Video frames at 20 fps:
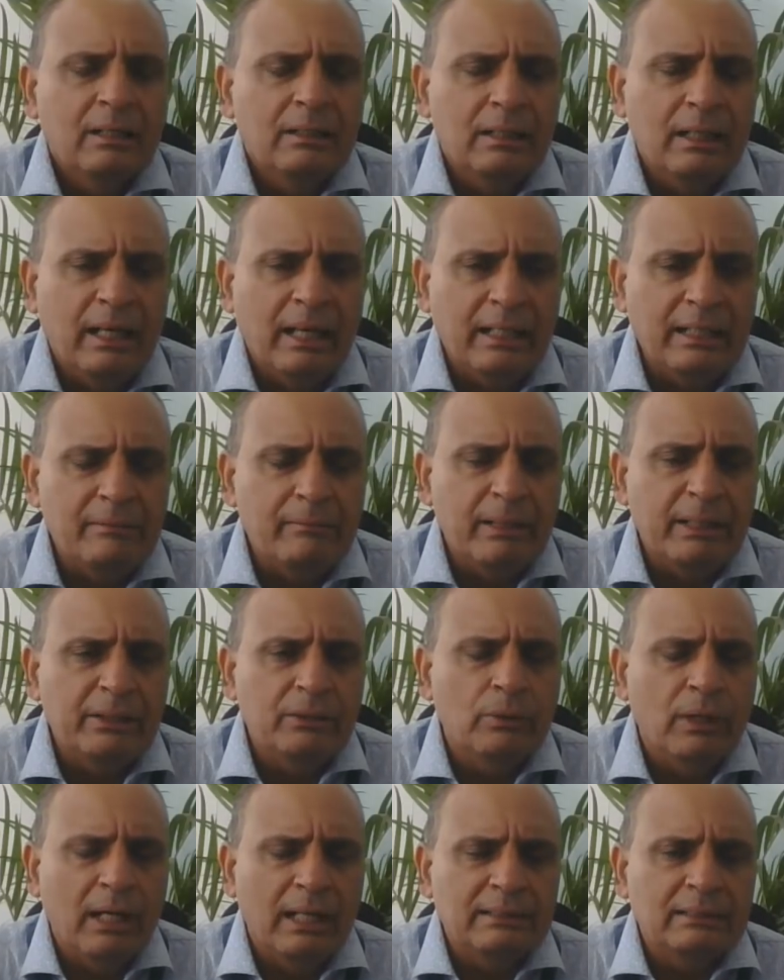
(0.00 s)
Anybody
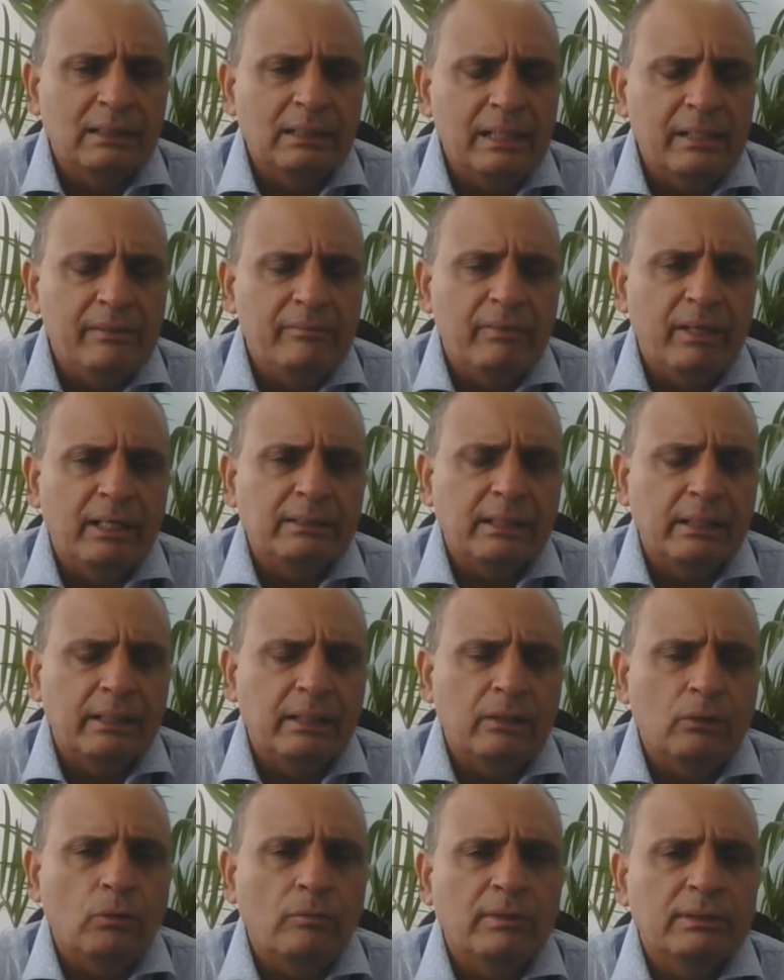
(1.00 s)
who has a leverage and
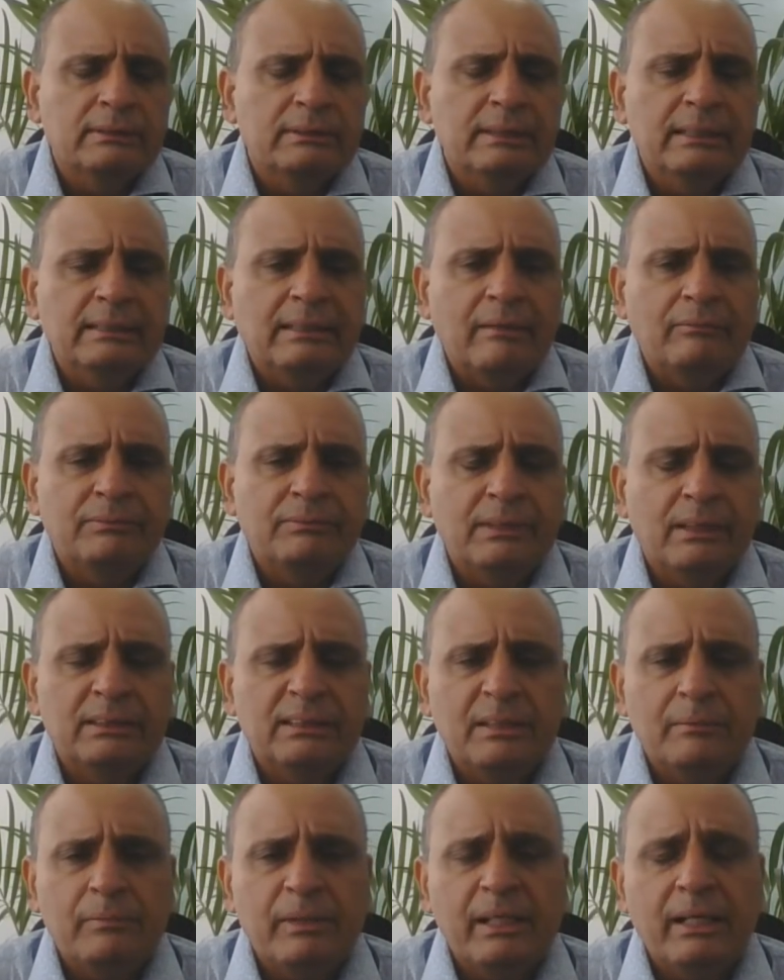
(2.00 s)
an overseas
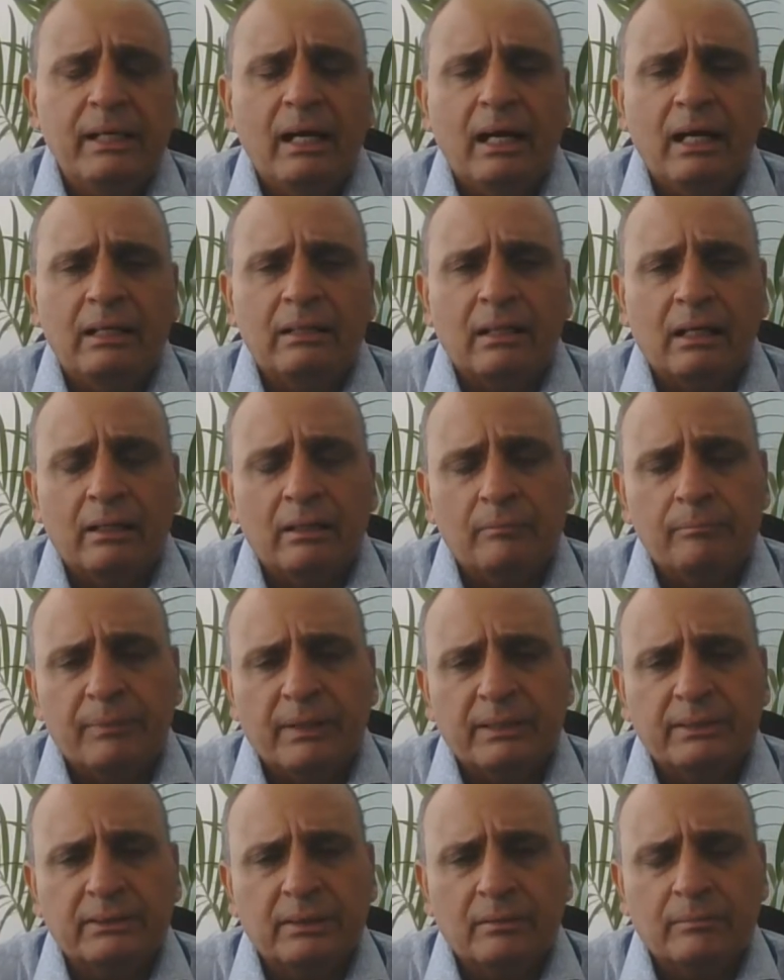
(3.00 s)
FCCB are under
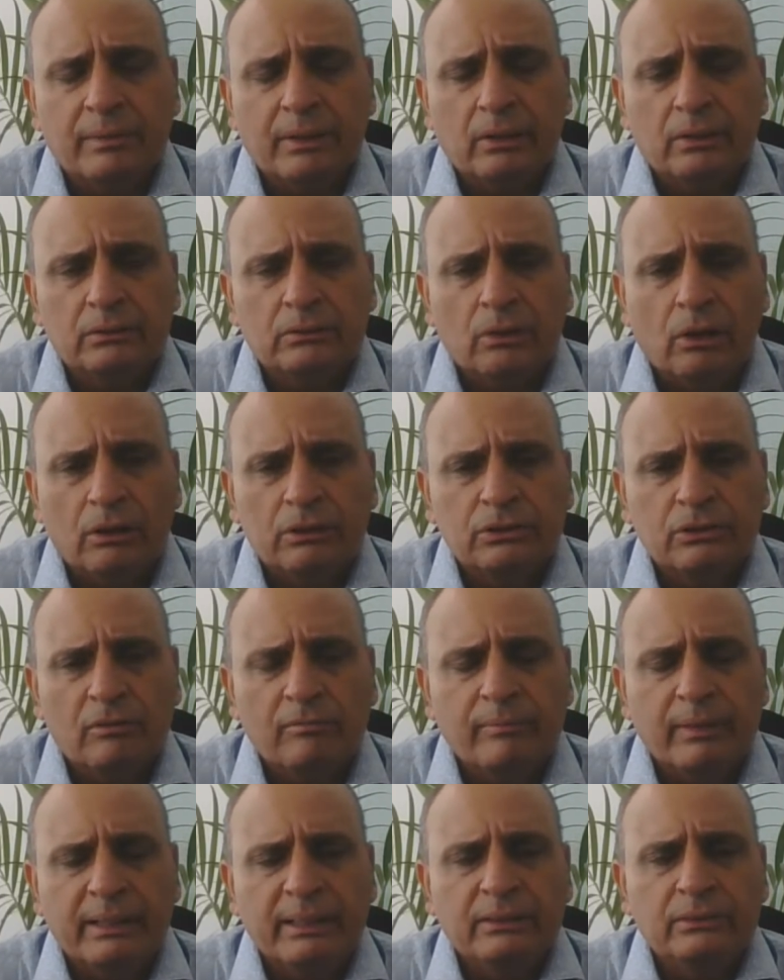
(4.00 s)
pressure because cost
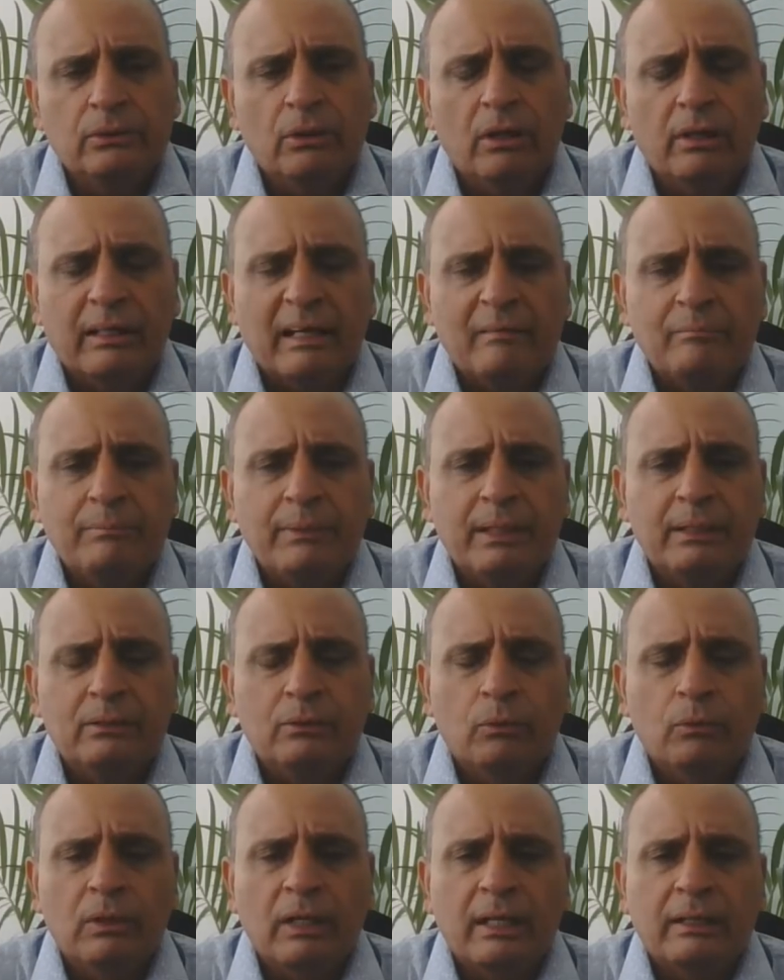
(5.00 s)
of money has gone up and
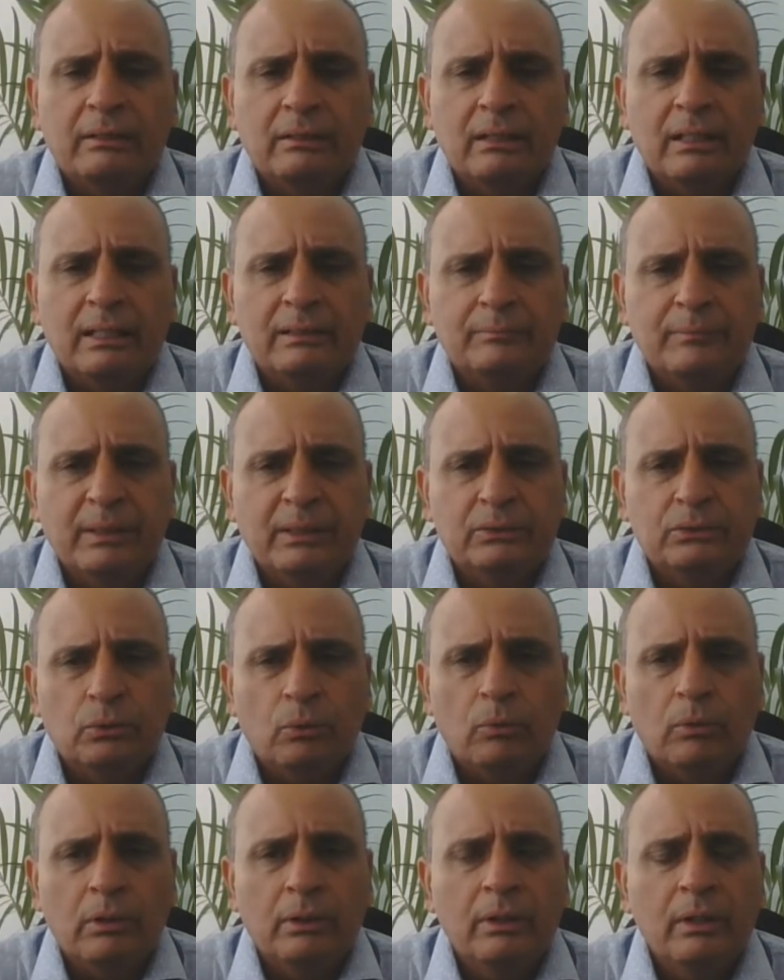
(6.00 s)
collateral has been
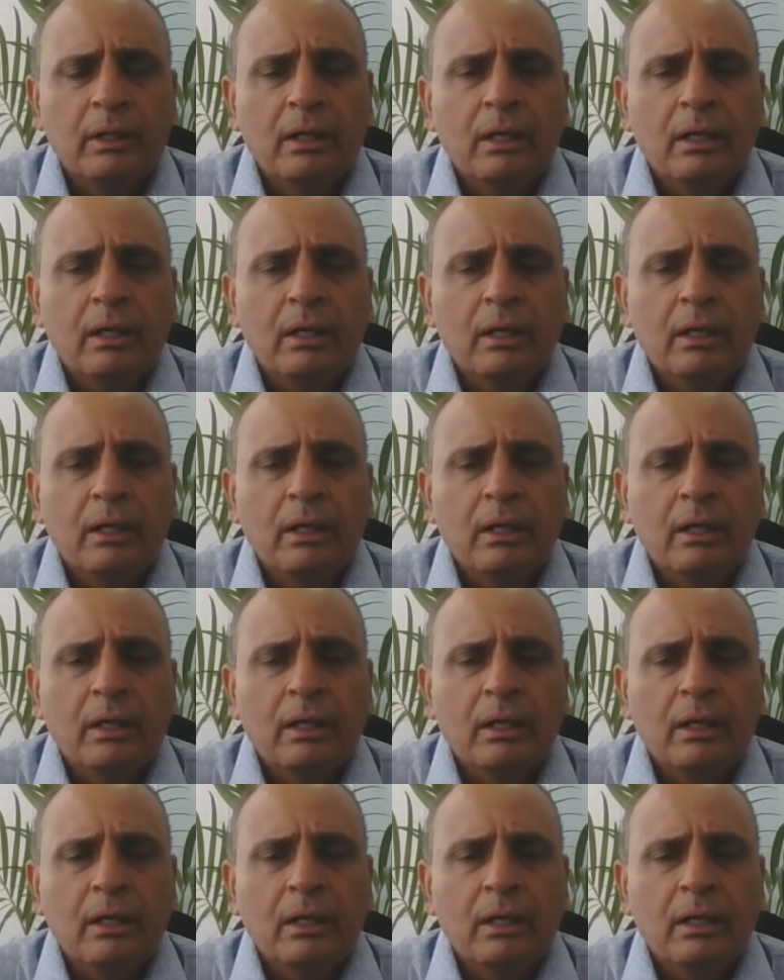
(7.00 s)
sold.